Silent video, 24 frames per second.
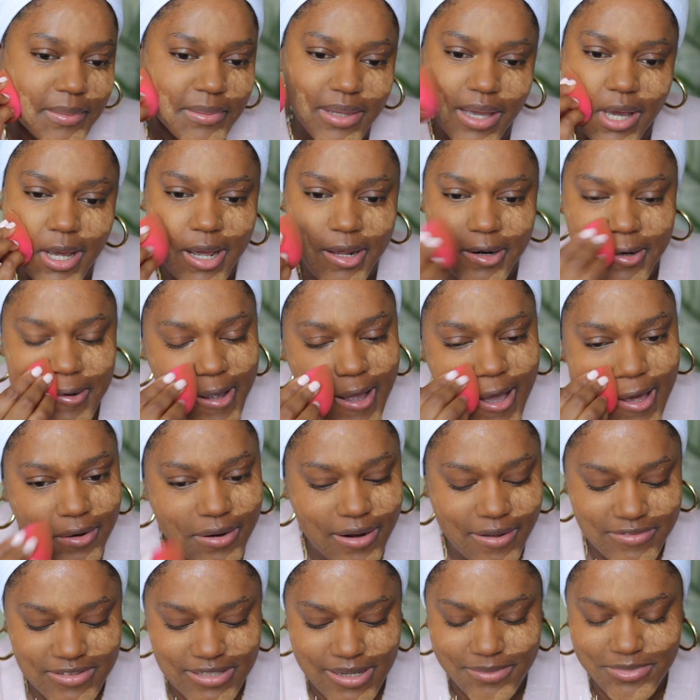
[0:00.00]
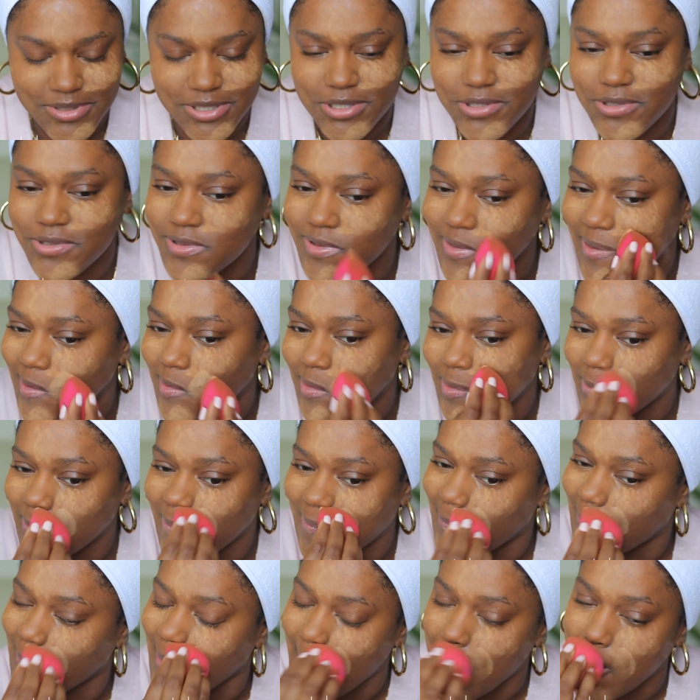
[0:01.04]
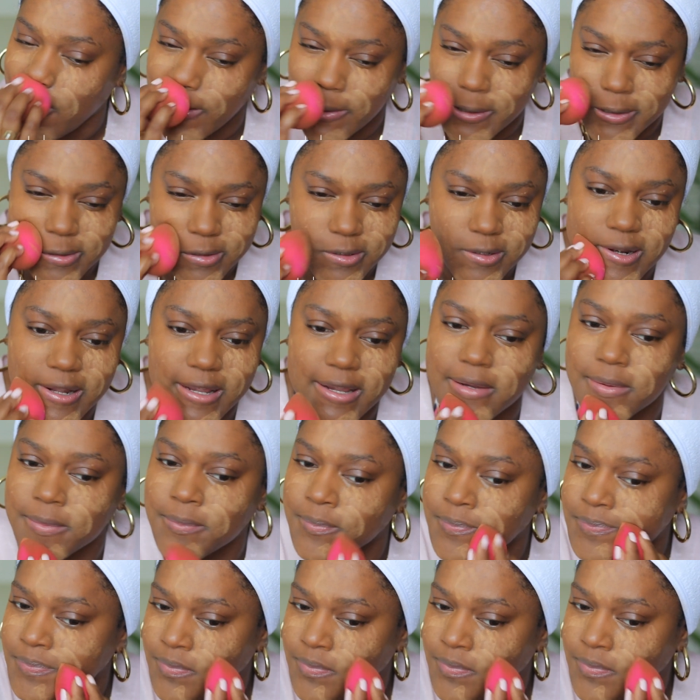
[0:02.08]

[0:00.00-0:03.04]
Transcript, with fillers: I, I don't have time to use like three powders today.